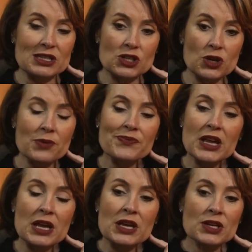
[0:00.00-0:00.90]
And so,
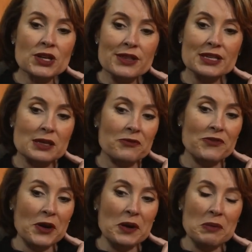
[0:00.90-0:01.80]
you know, there's
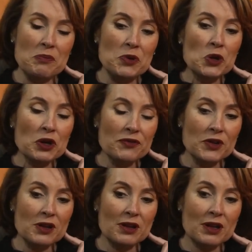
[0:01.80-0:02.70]
some very
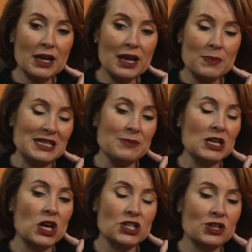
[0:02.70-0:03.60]
beautiful
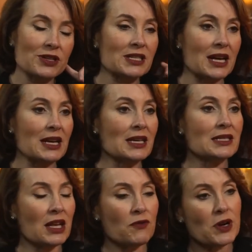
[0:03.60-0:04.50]
epidemiological
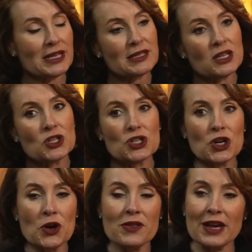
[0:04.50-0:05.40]
studies that, for instance,
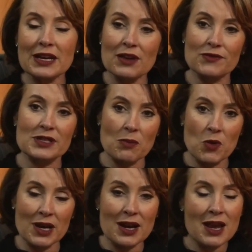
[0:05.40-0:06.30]
show that if
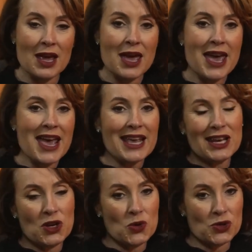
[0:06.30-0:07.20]
someone
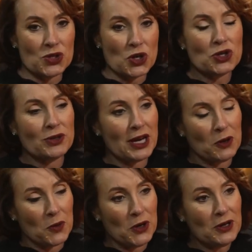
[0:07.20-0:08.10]
in your social
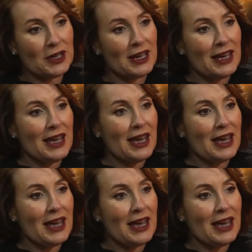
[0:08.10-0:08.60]
network